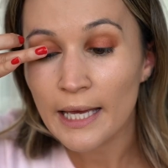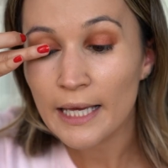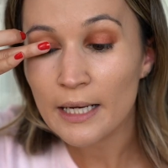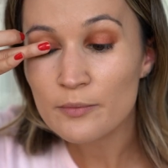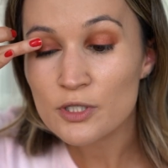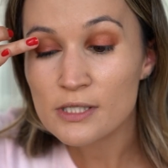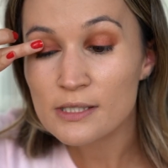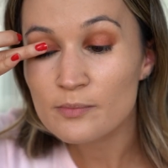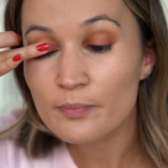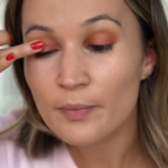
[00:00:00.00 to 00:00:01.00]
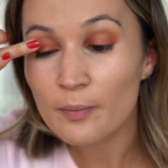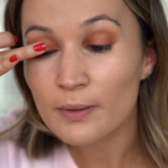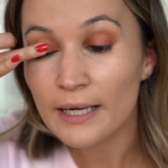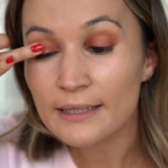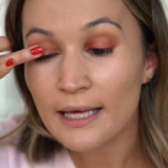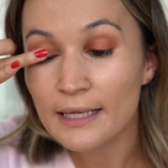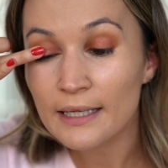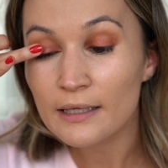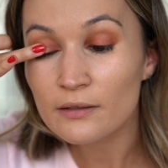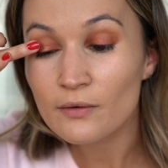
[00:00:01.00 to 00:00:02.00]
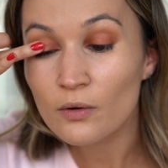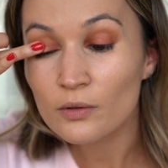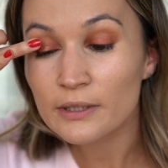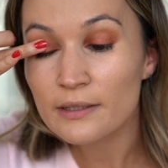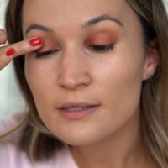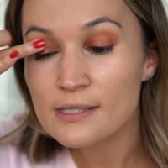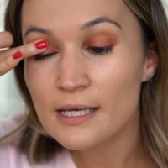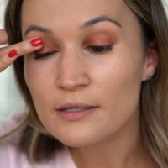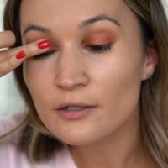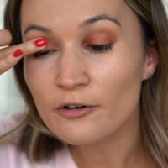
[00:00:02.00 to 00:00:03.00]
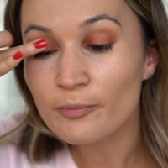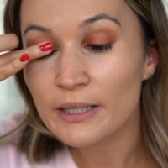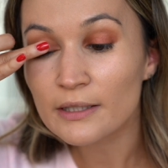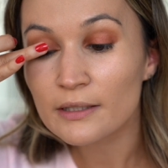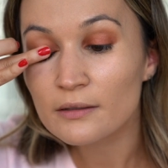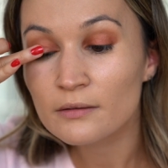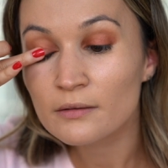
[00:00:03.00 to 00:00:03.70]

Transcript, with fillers: and I'm just applying that only in the center of my lid.